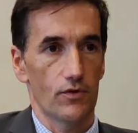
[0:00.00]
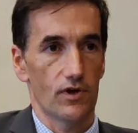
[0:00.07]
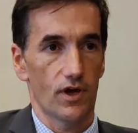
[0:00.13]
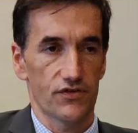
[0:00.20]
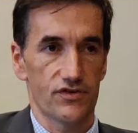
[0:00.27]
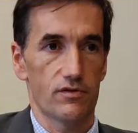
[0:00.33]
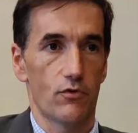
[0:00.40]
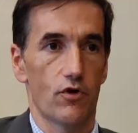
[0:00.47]

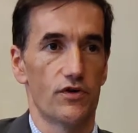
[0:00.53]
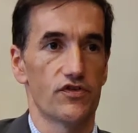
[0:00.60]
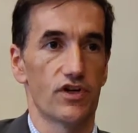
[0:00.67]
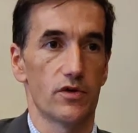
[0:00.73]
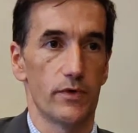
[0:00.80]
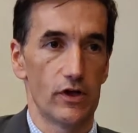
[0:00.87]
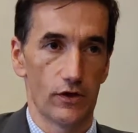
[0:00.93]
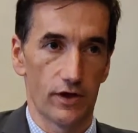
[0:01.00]
customer is
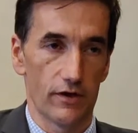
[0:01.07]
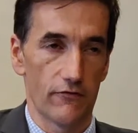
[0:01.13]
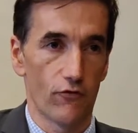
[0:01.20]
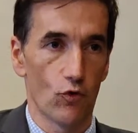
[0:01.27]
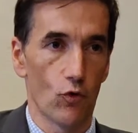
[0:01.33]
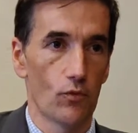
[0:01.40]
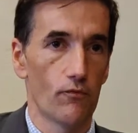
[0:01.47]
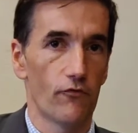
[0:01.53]
going to be looking
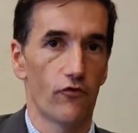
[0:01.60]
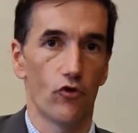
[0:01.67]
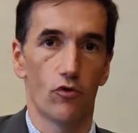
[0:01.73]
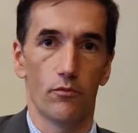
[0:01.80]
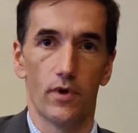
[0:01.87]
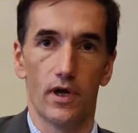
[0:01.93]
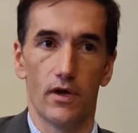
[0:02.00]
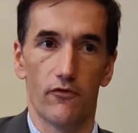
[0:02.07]
for
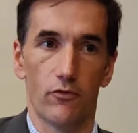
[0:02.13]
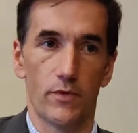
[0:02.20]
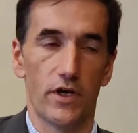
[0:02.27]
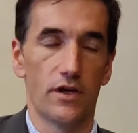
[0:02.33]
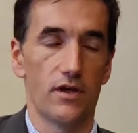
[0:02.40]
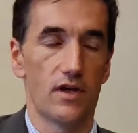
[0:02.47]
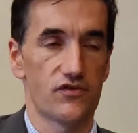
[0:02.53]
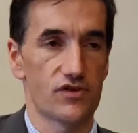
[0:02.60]
from, uh, from an
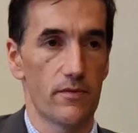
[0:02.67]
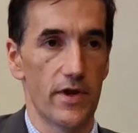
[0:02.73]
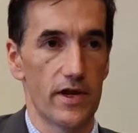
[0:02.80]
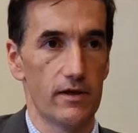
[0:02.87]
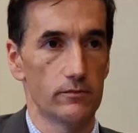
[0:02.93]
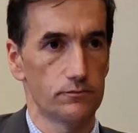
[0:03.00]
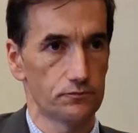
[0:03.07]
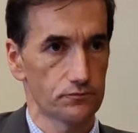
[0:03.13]
SME.
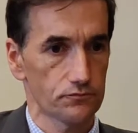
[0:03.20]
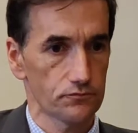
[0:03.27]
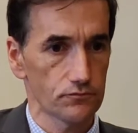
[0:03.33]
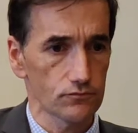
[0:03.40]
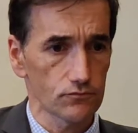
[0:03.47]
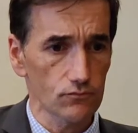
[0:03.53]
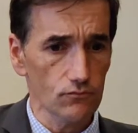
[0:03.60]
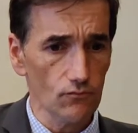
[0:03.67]

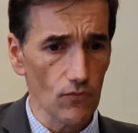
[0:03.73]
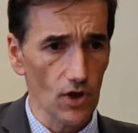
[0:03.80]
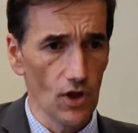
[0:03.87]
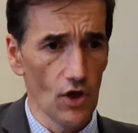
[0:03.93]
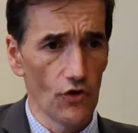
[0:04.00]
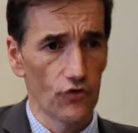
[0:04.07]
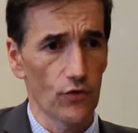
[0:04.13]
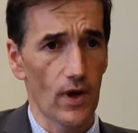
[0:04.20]

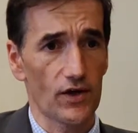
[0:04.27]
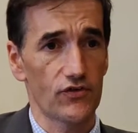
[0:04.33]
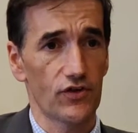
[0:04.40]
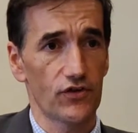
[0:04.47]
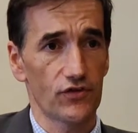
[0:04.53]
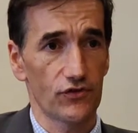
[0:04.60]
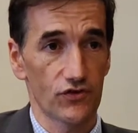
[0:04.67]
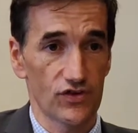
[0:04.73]
So
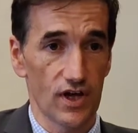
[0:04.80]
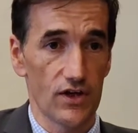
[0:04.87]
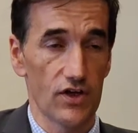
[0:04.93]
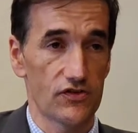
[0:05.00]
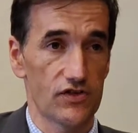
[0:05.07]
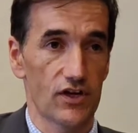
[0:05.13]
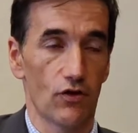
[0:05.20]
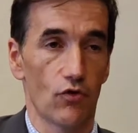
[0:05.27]
access to
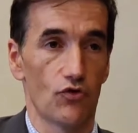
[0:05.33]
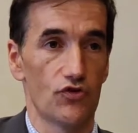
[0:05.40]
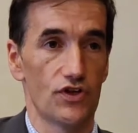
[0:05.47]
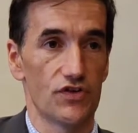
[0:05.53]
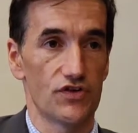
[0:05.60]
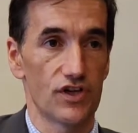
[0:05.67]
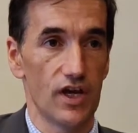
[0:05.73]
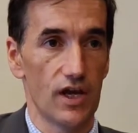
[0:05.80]
technology
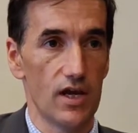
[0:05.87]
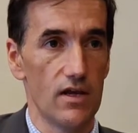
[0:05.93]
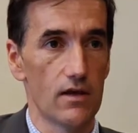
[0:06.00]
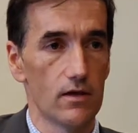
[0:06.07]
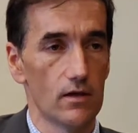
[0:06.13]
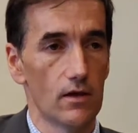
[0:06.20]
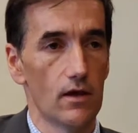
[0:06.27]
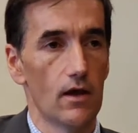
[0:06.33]
is key.
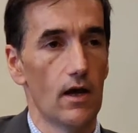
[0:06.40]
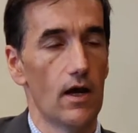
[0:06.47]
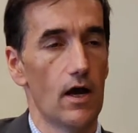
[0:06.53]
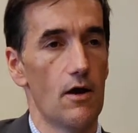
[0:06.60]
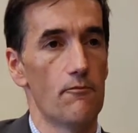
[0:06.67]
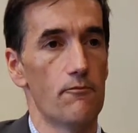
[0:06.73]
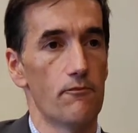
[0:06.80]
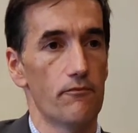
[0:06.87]

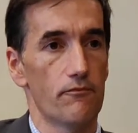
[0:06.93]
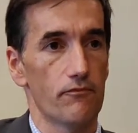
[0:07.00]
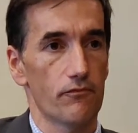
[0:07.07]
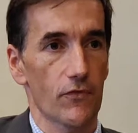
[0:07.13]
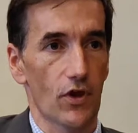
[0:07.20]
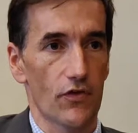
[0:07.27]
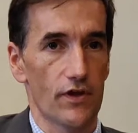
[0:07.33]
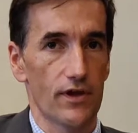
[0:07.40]
Um,
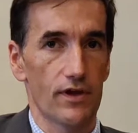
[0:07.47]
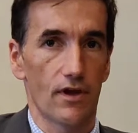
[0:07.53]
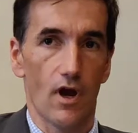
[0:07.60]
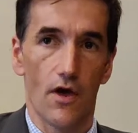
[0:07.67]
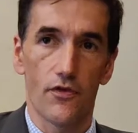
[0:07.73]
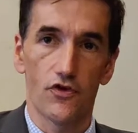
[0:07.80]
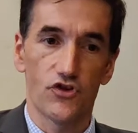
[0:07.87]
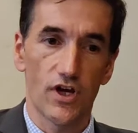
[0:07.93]
I think
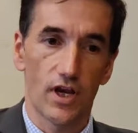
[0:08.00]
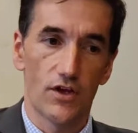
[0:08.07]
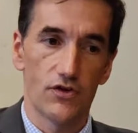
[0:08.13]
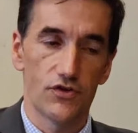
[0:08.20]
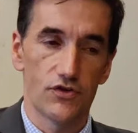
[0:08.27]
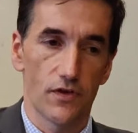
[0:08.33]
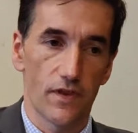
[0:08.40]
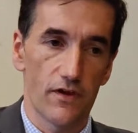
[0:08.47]
other
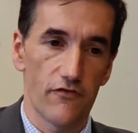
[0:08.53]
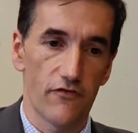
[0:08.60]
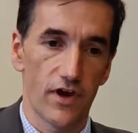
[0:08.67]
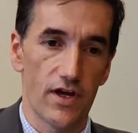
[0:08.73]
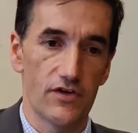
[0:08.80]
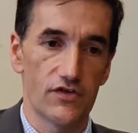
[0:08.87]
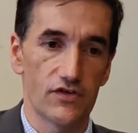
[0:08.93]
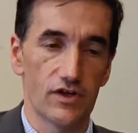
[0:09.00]
challenges that they
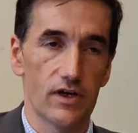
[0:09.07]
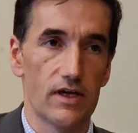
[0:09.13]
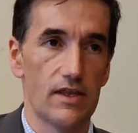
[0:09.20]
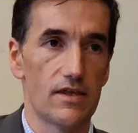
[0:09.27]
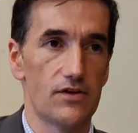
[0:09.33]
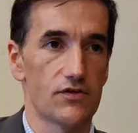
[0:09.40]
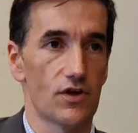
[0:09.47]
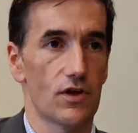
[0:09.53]
face, clearly
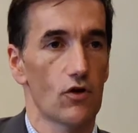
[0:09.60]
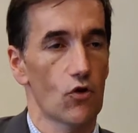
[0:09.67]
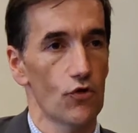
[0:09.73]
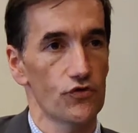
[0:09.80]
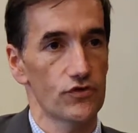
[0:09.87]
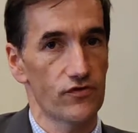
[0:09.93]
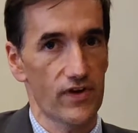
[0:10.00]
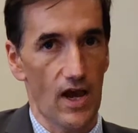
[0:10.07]
there's a
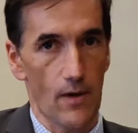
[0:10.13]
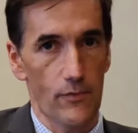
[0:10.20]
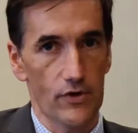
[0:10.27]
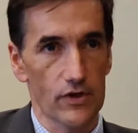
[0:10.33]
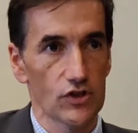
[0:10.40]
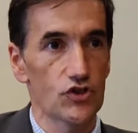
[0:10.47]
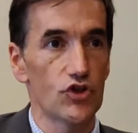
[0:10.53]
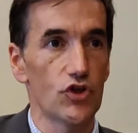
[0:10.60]
cost of
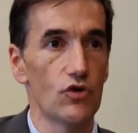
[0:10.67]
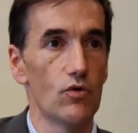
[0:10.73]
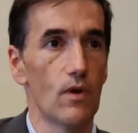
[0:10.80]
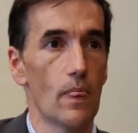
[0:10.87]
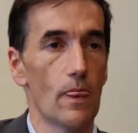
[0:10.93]
capital issue